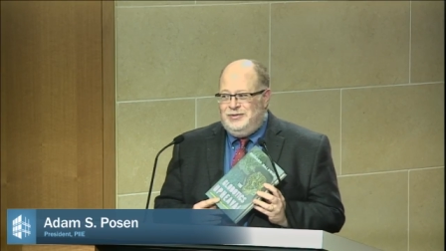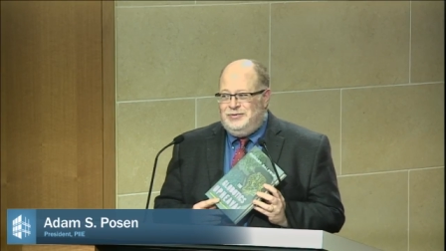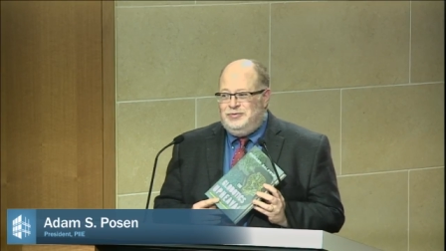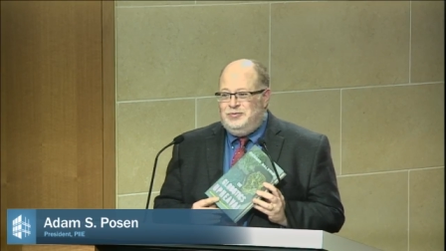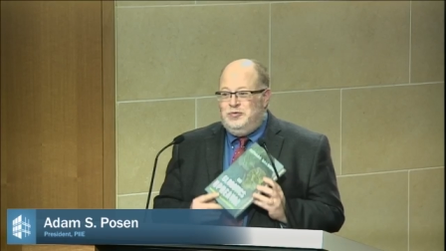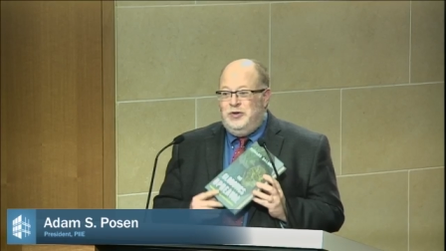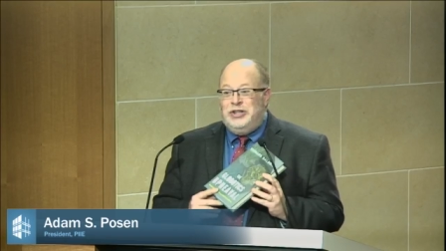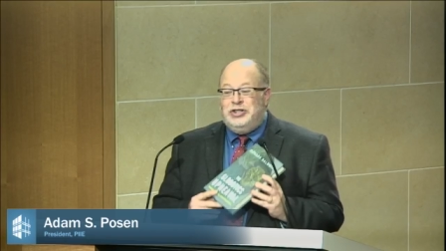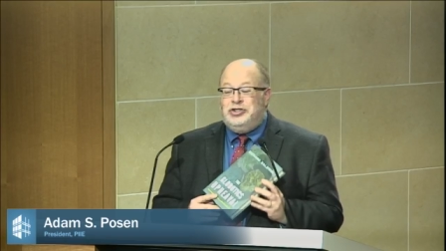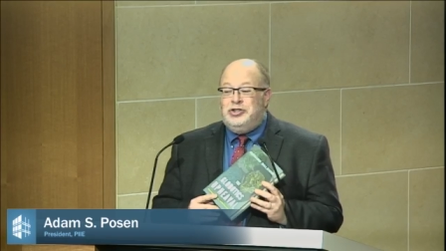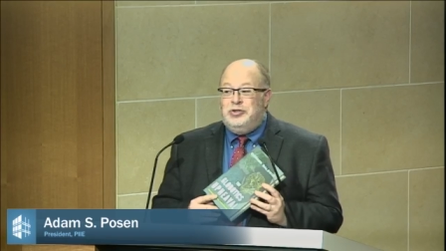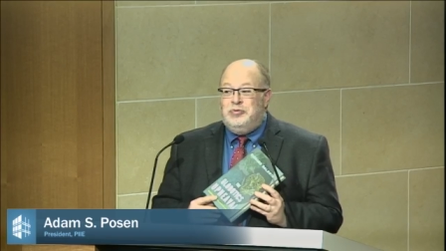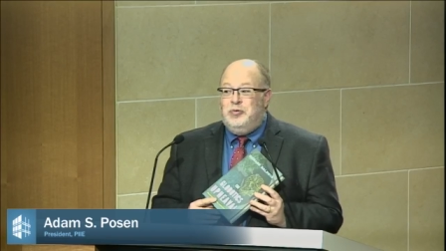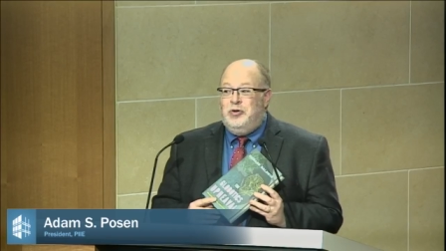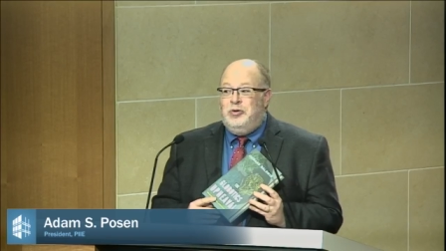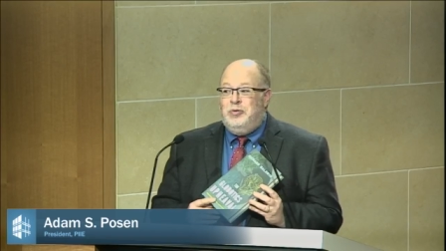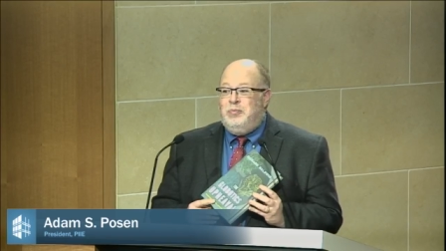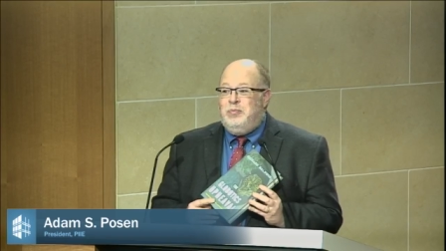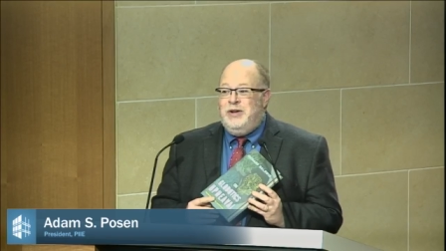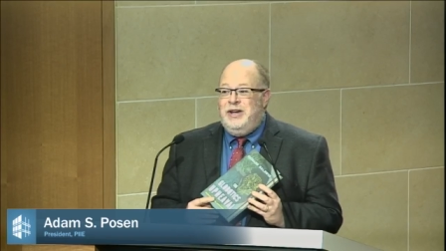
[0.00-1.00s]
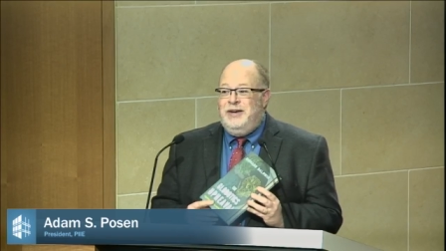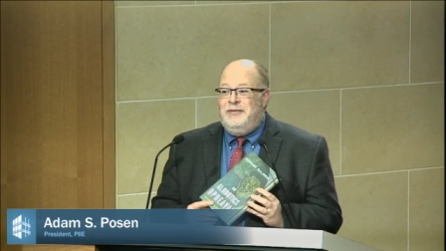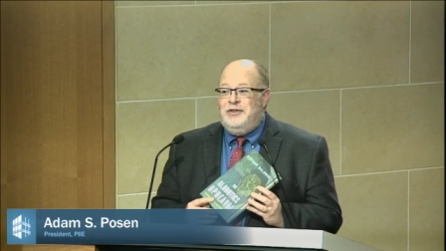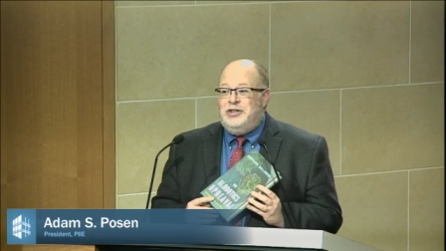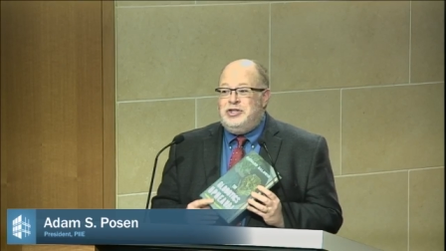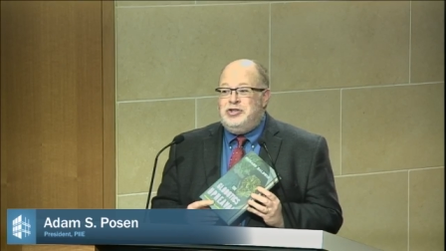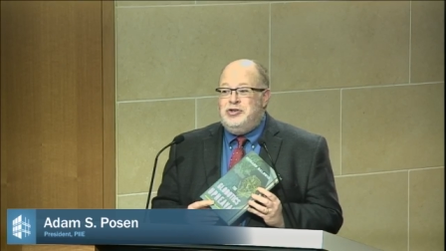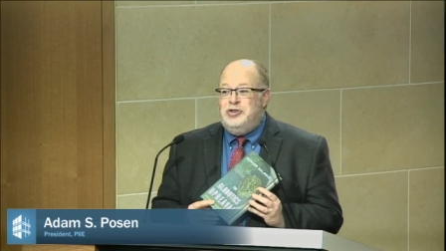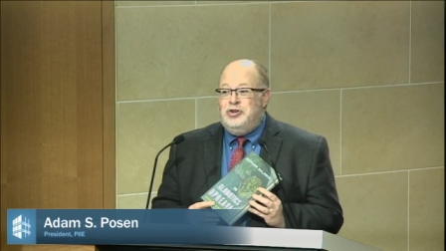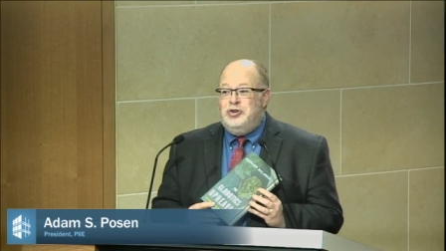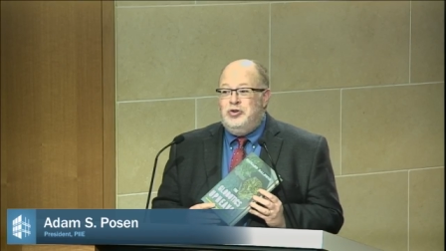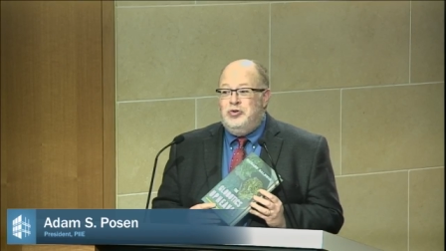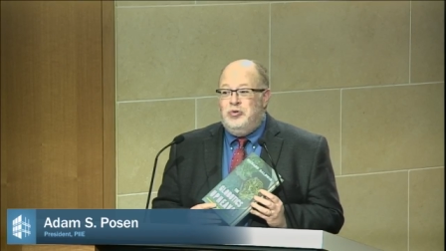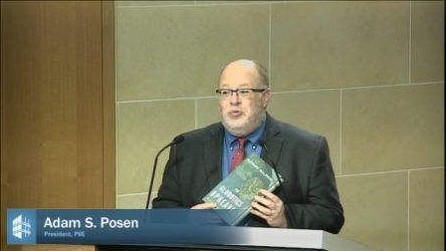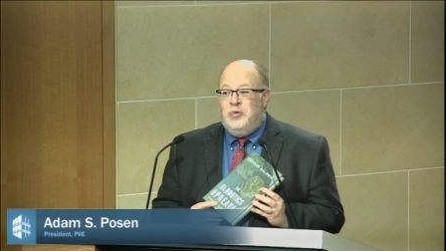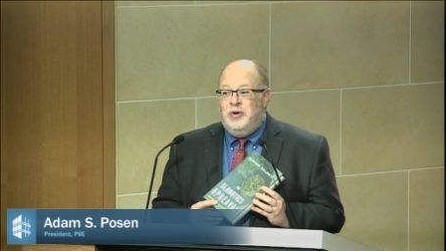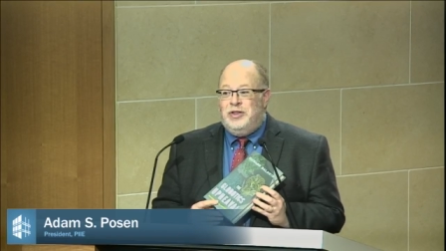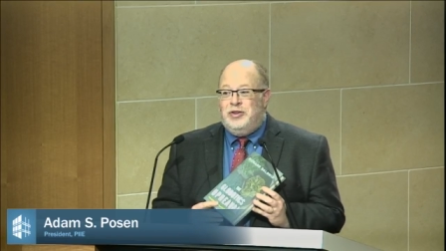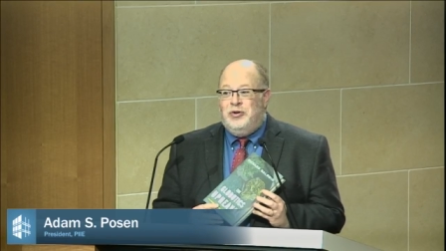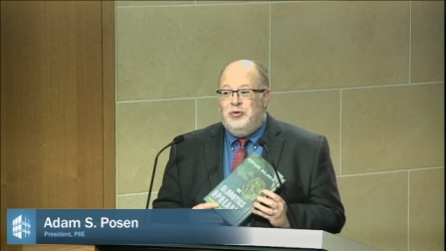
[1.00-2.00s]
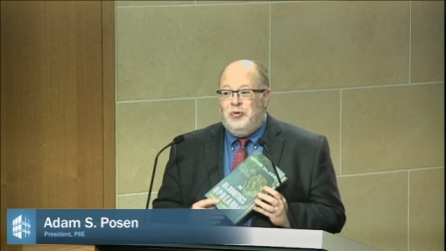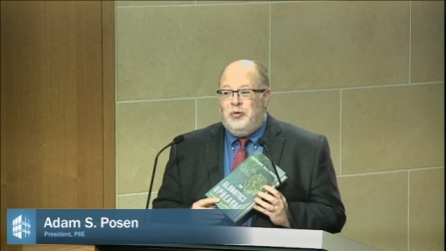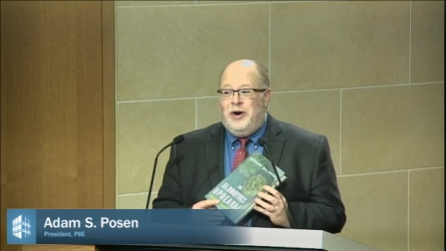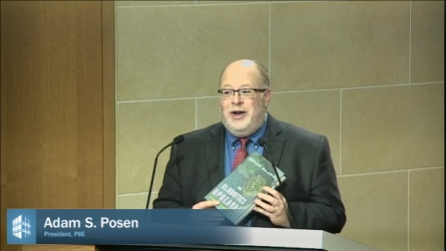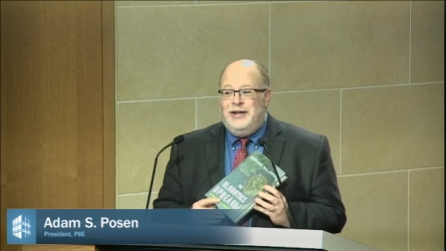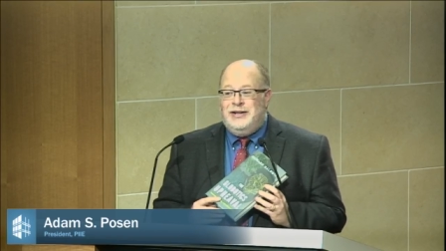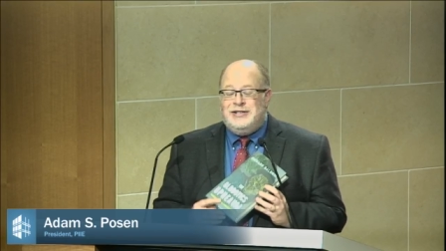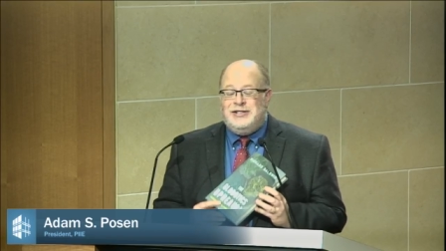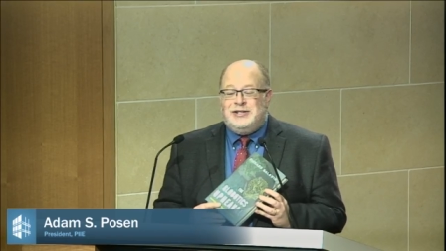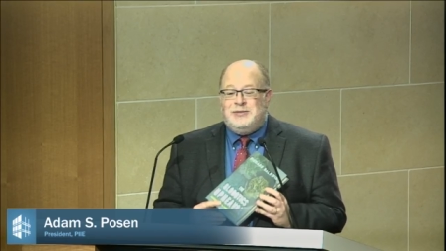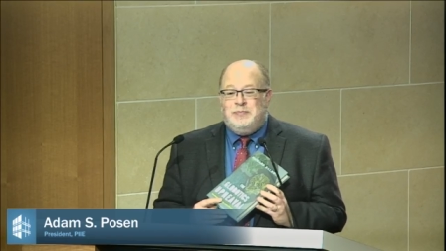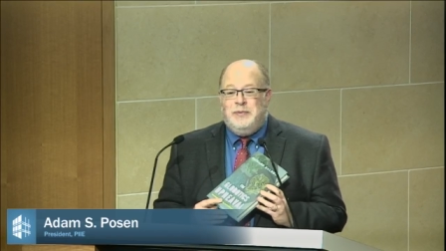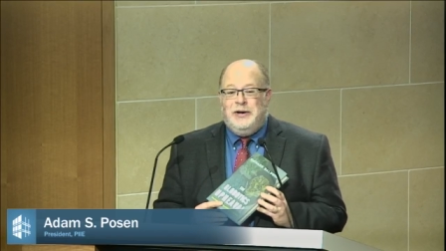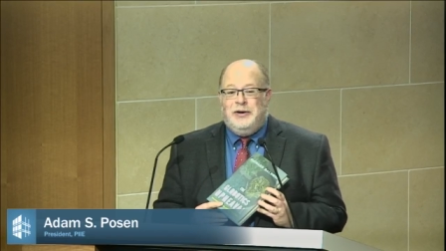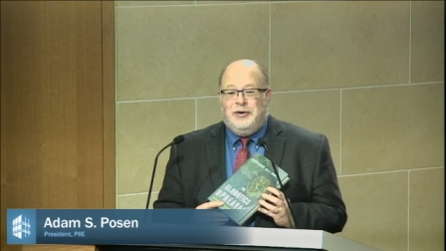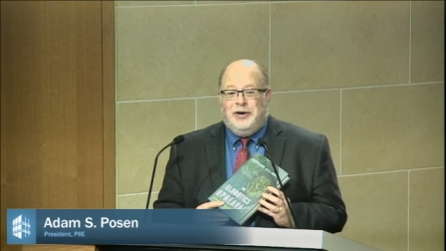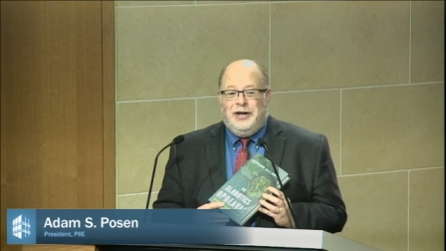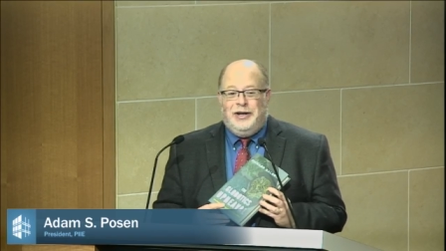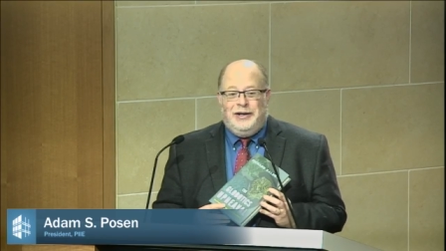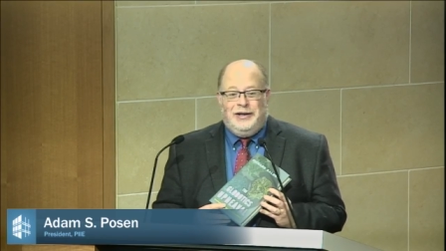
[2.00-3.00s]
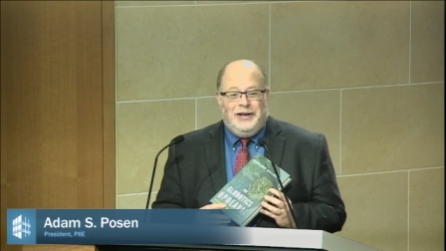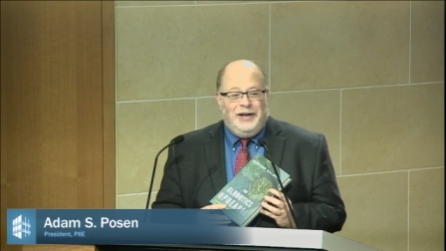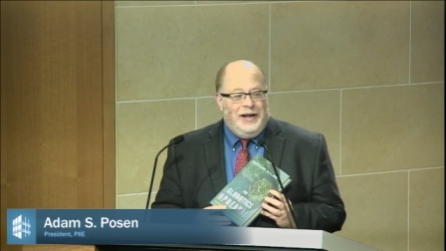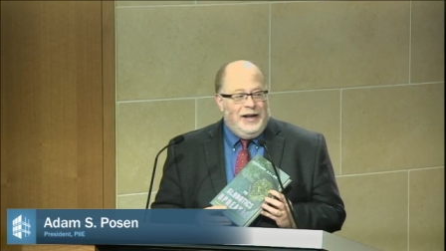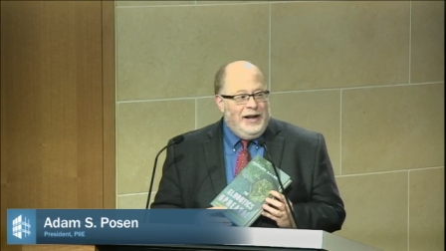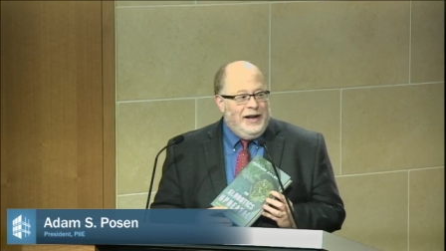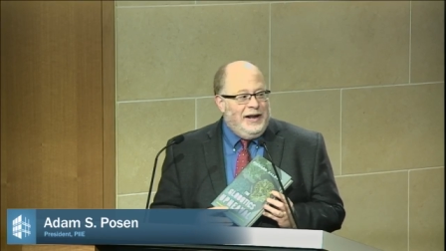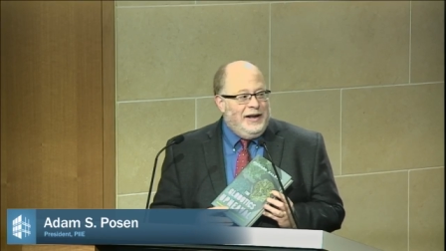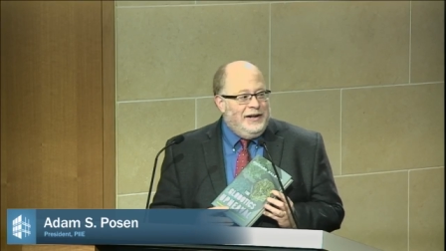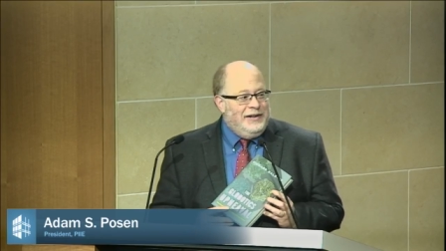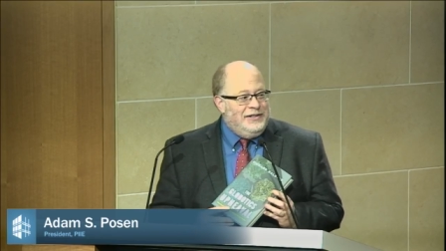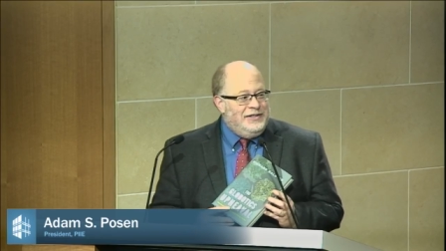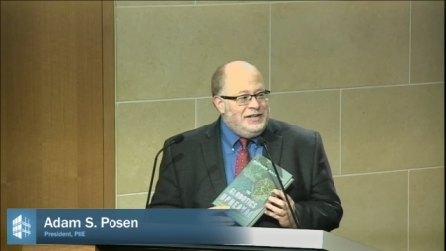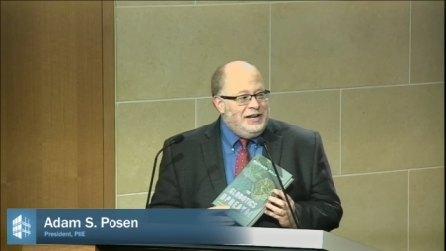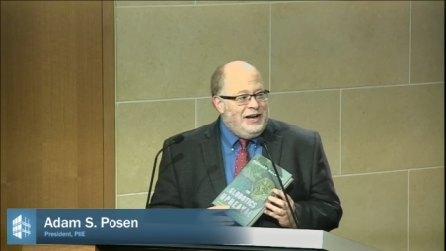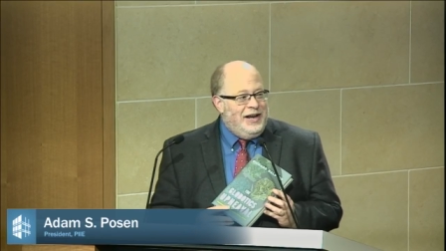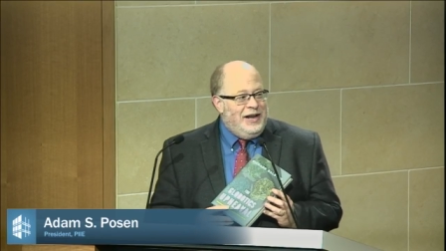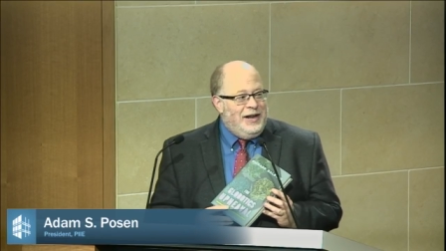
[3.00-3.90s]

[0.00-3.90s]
Richard will give it to you with great spirit and